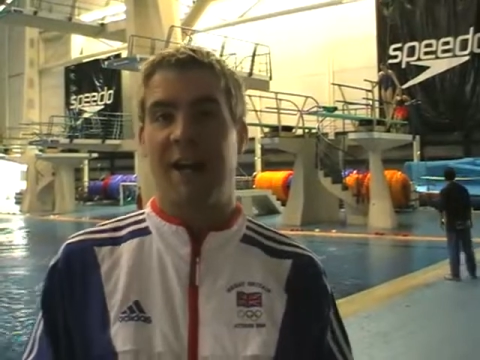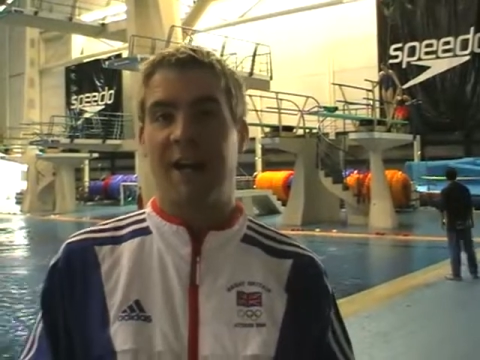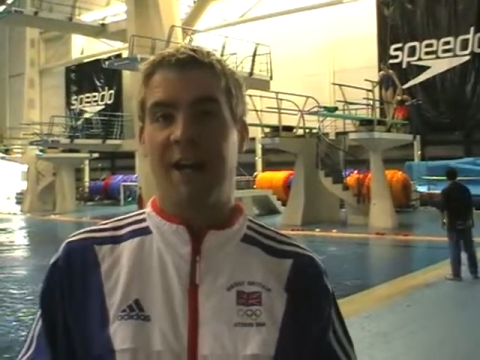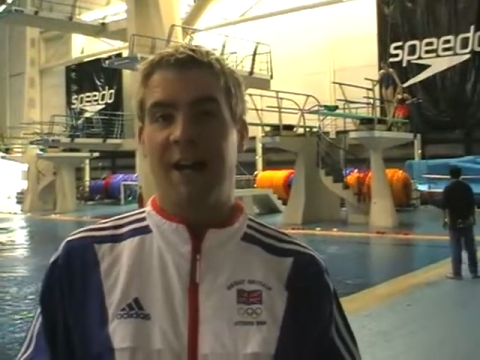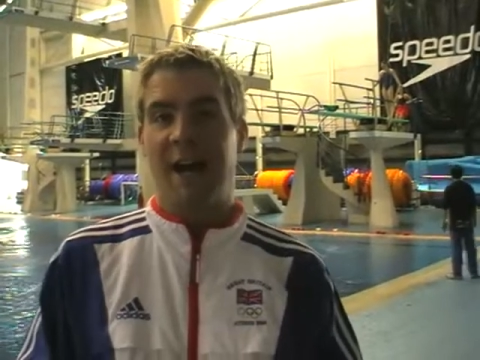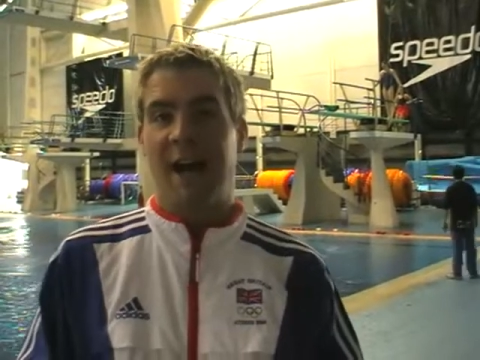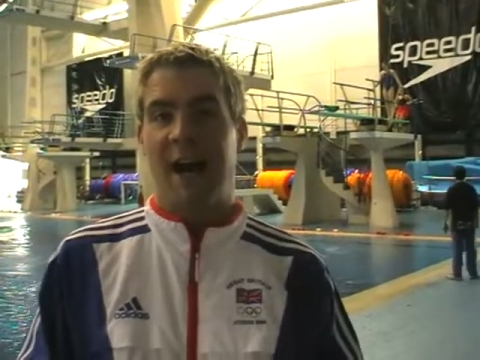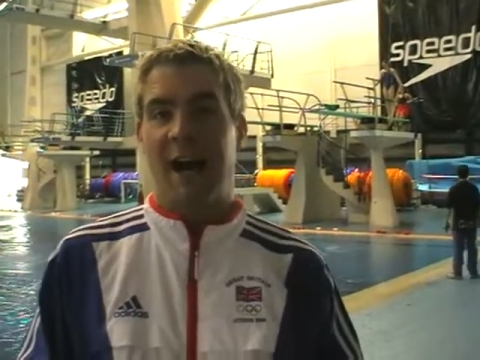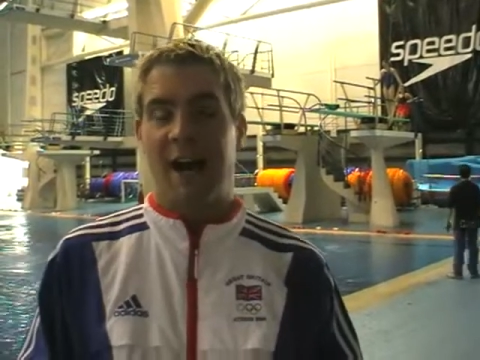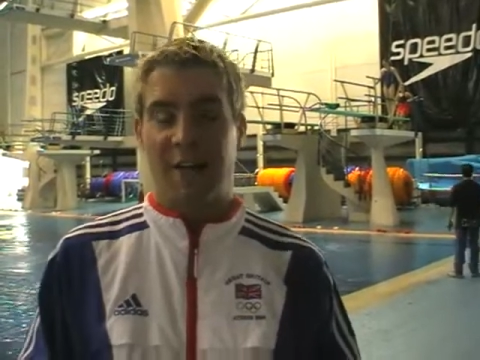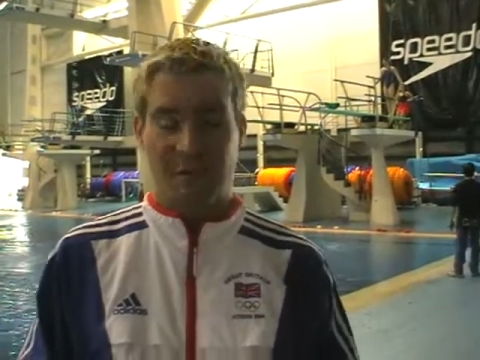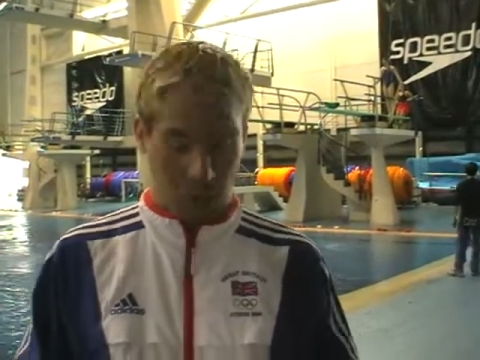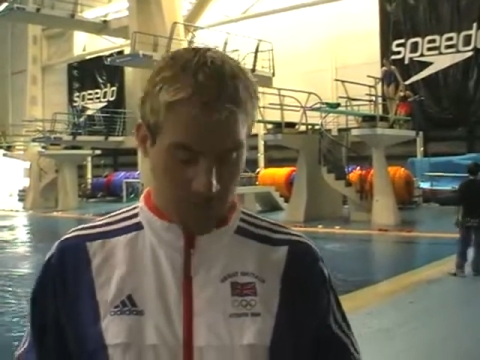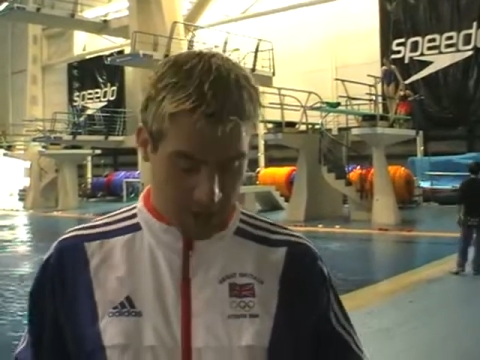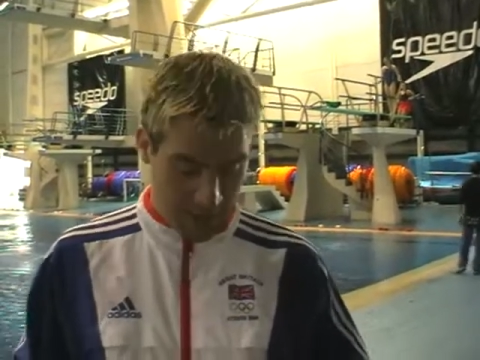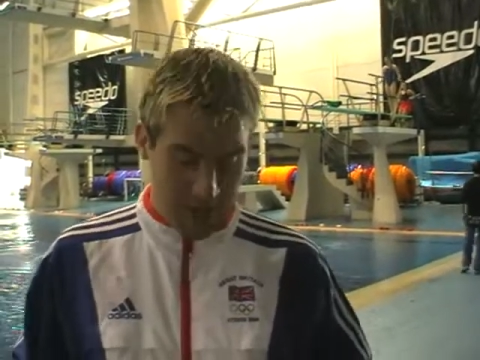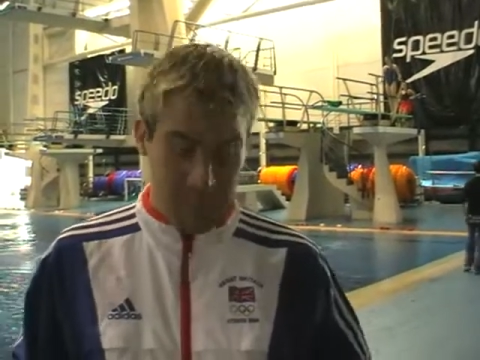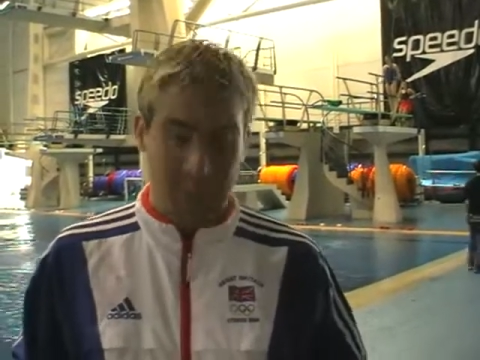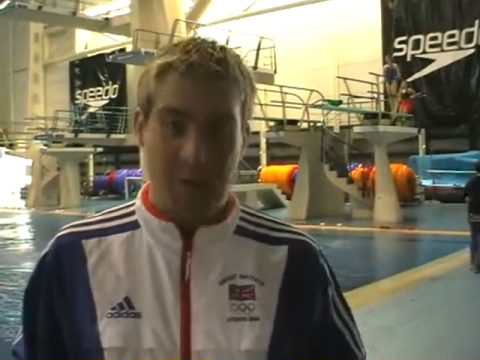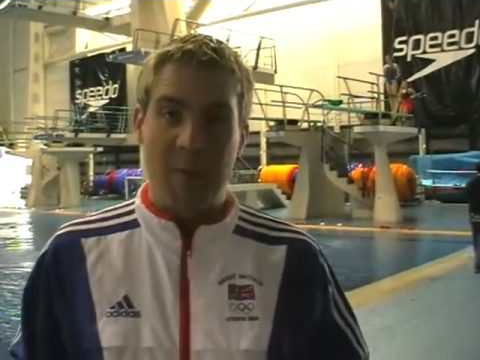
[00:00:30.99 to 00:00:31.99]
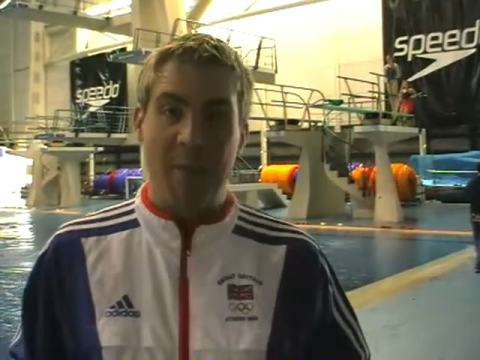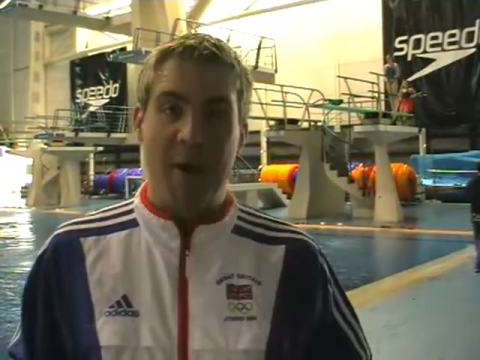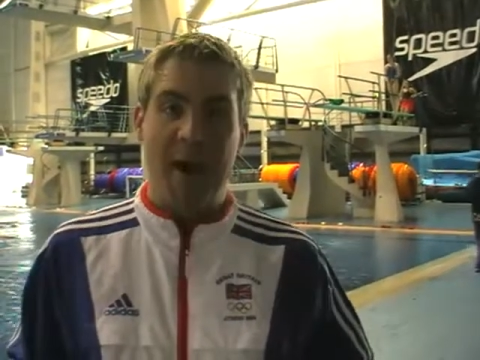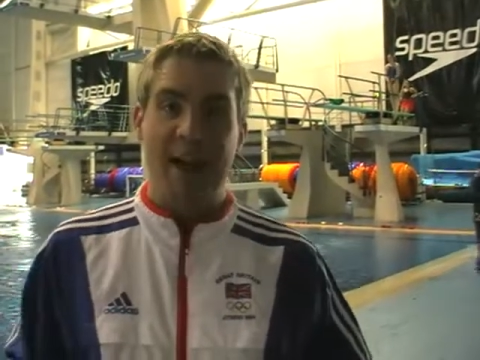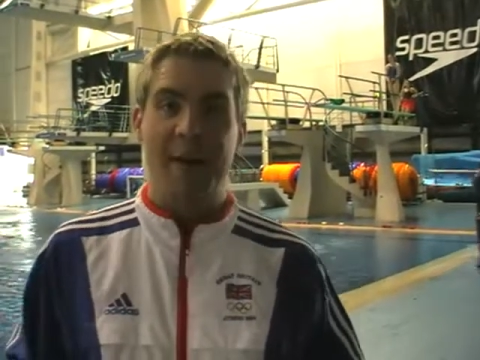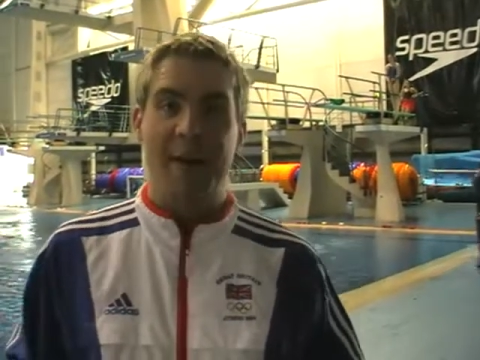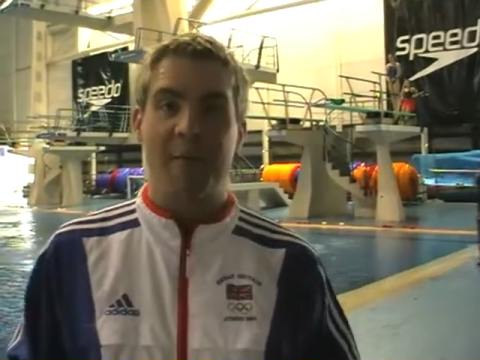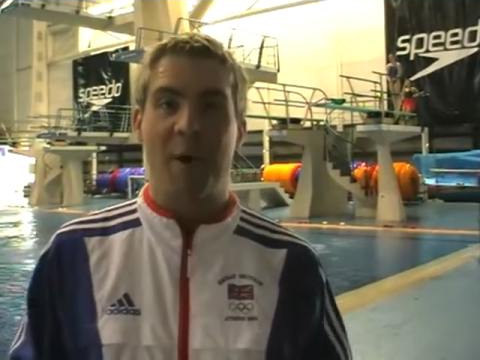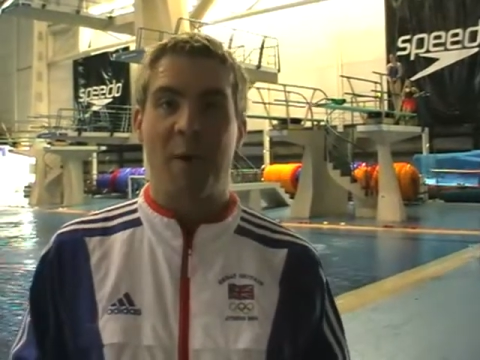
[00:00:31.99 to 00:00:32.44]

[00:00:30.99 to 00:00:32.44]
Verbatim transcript: Uh, I've got my Olympic medal in